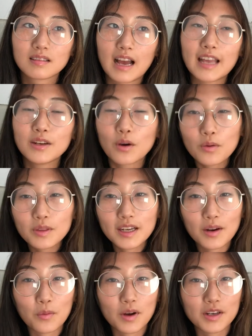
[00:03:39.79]
I know that
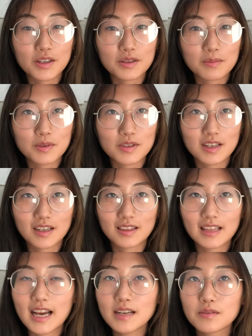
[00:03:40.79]
I want to do music.
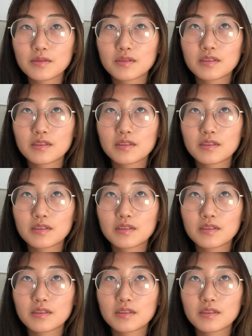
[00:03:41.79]
That,